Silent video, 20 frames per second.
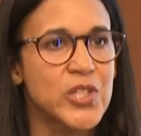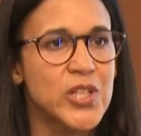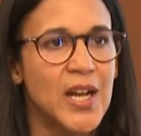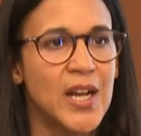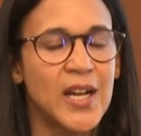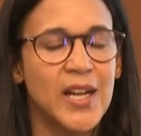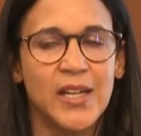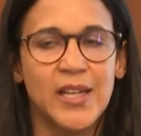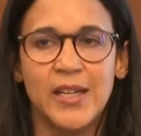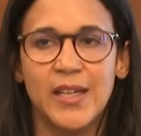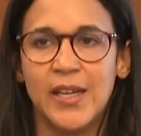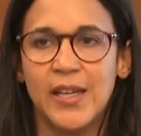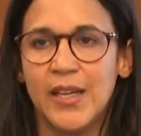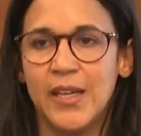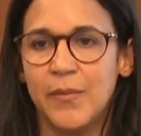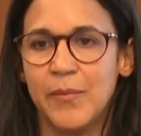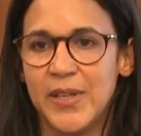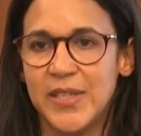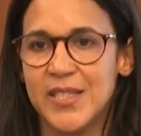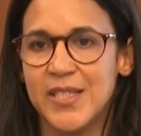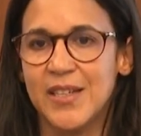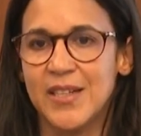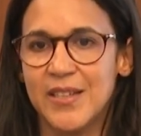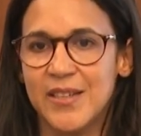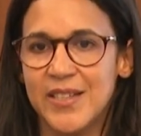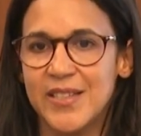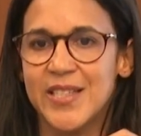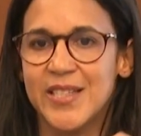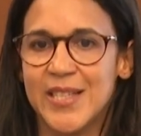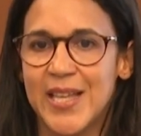And basically,
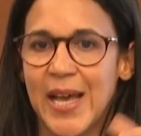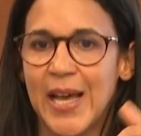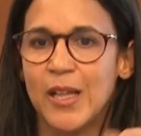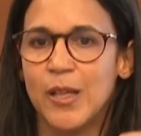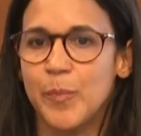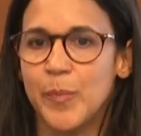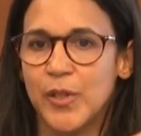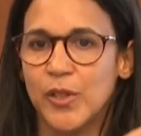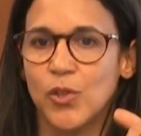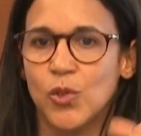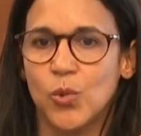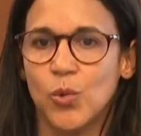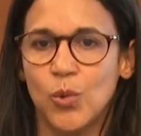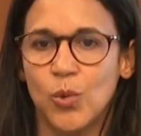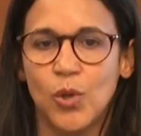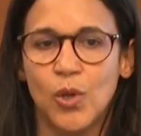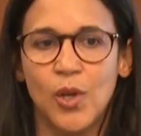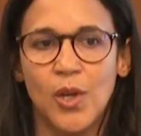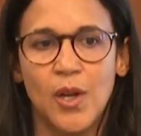this is helping to